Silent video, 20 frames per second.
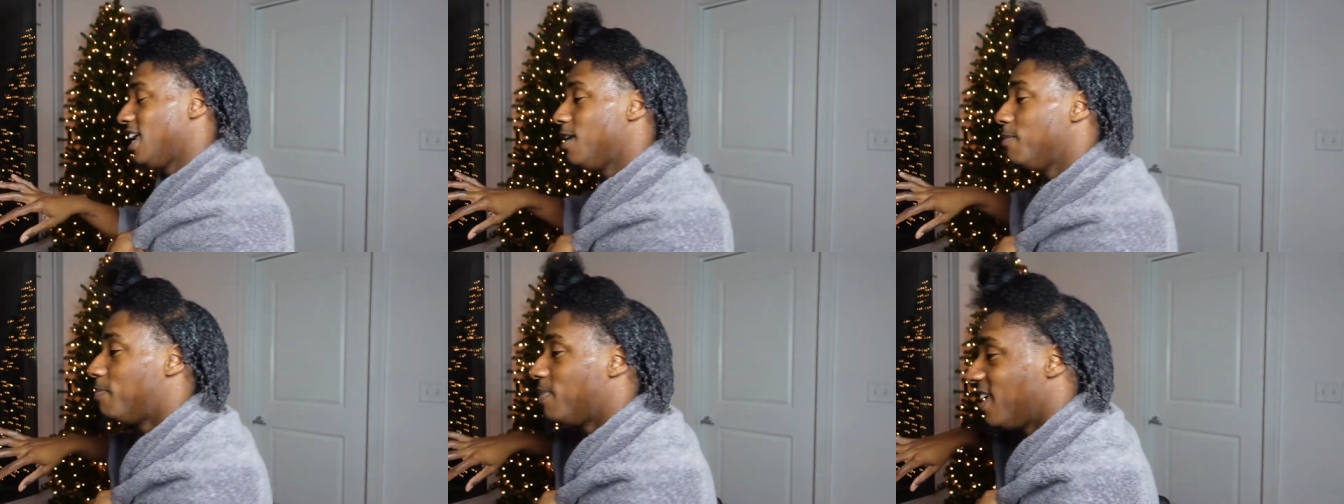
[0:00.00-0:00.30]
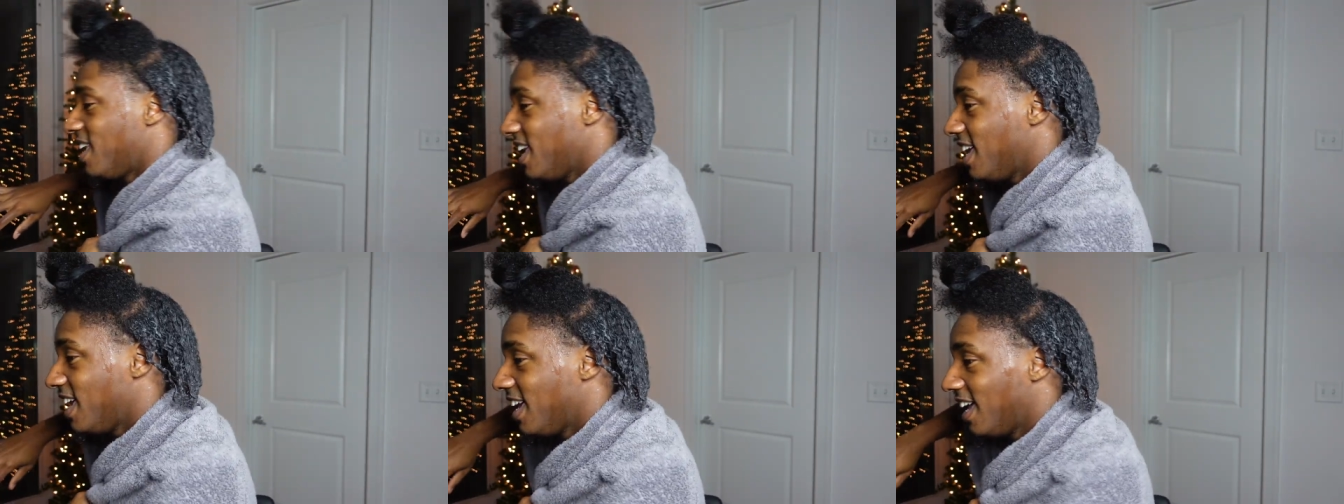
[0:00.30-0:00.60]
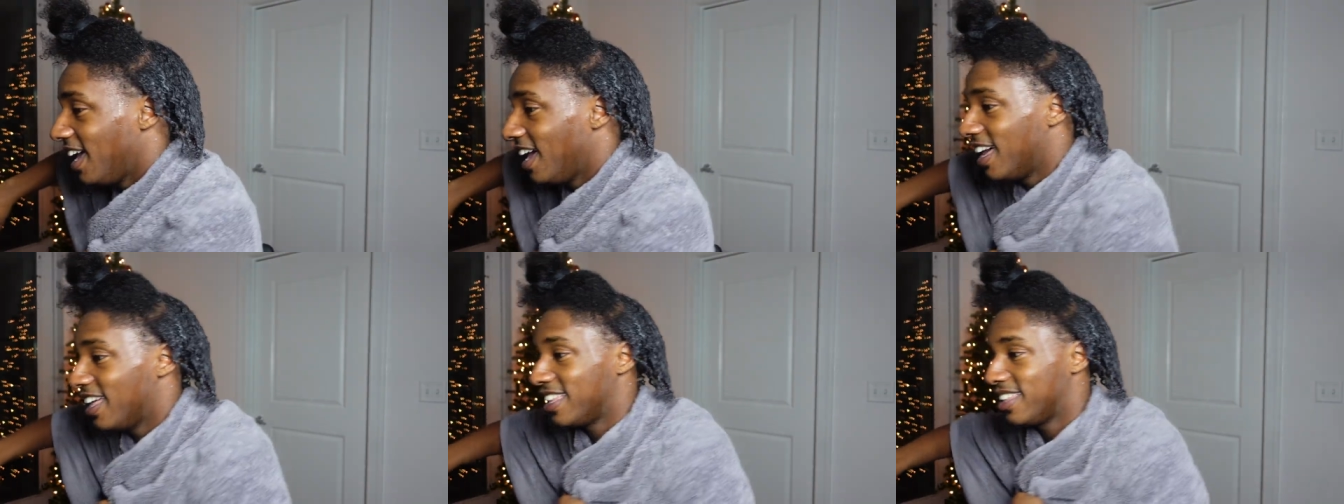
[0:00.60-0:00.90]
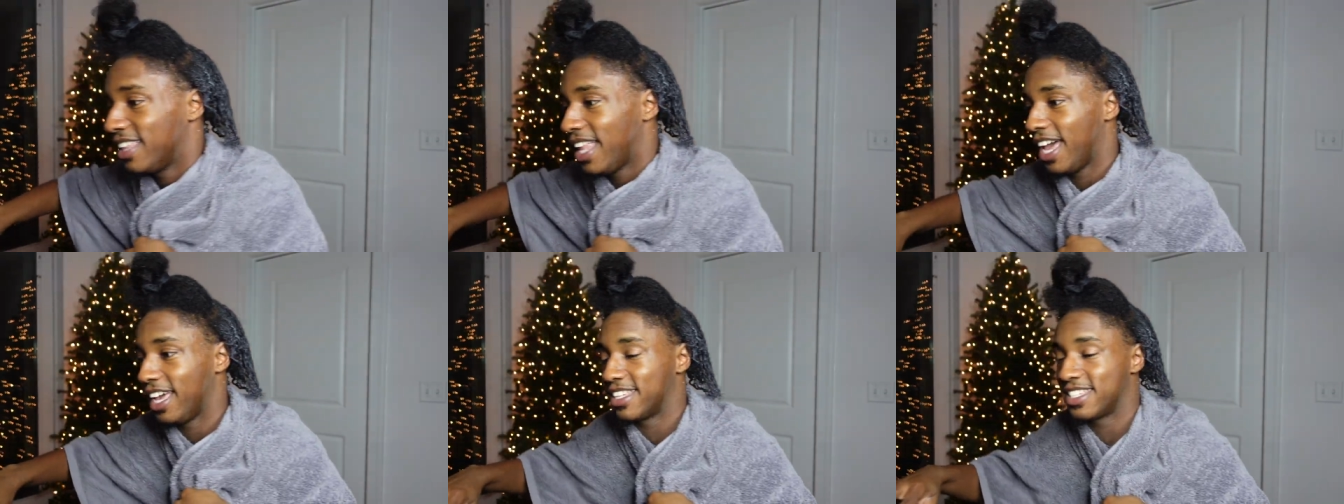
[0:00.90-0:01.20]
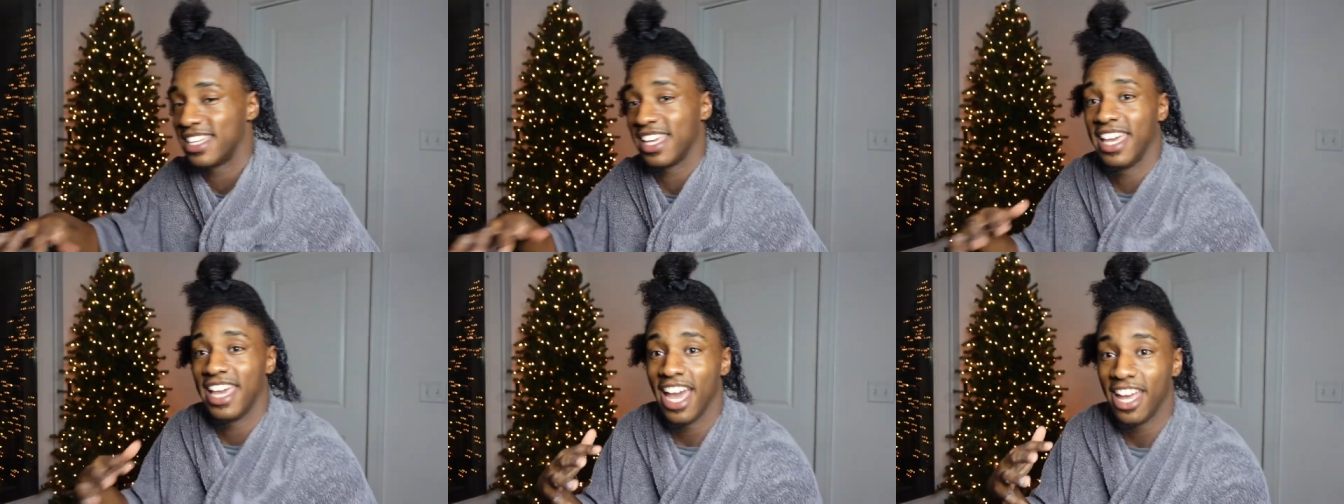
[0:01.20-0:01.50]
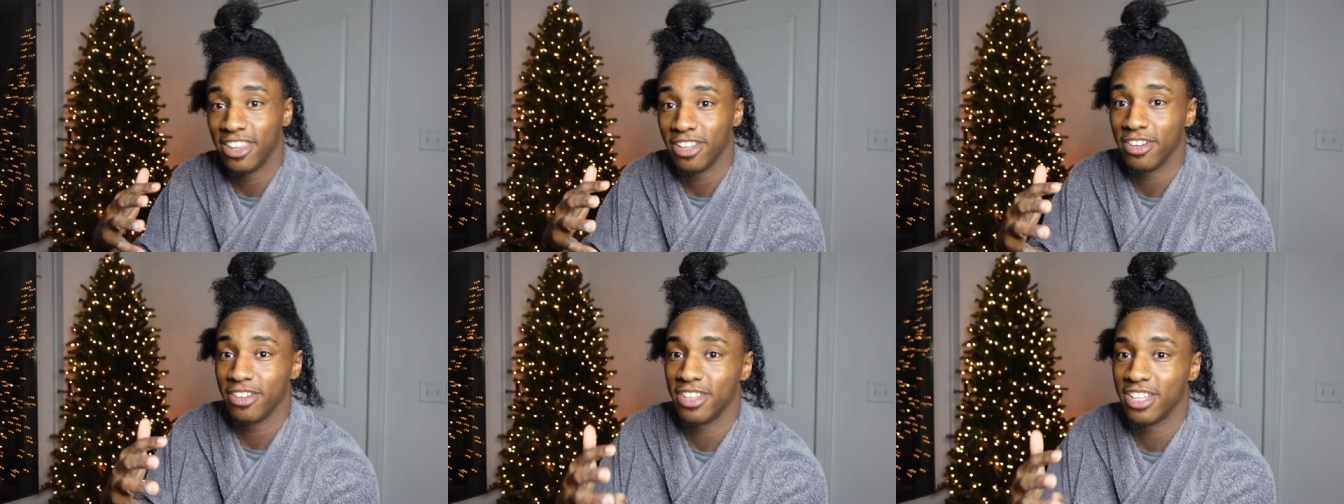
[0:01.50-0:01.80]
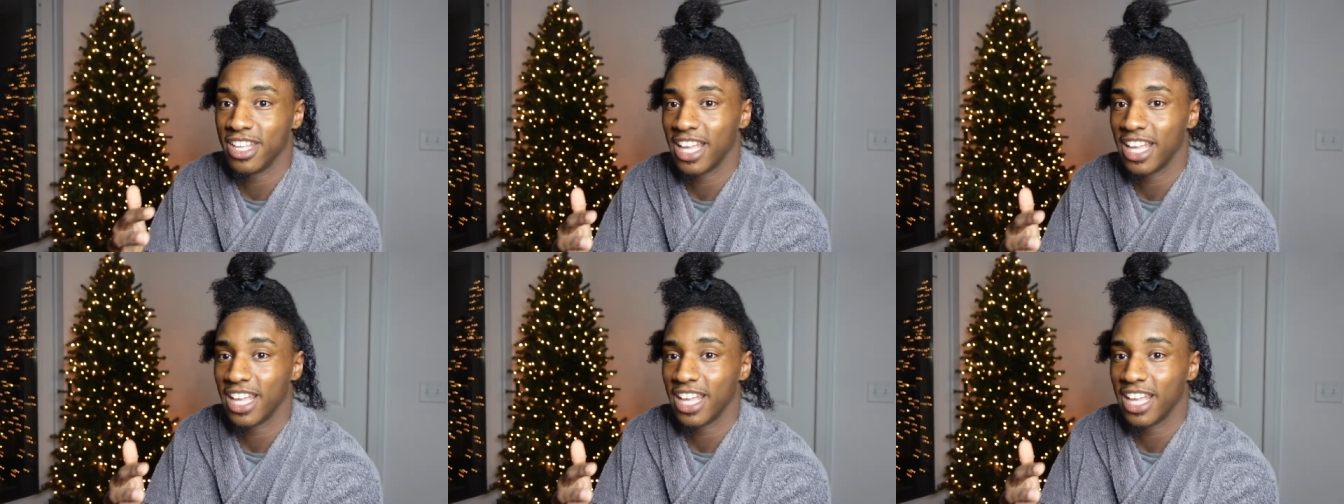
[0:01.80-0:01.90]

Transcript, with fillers: E P like together.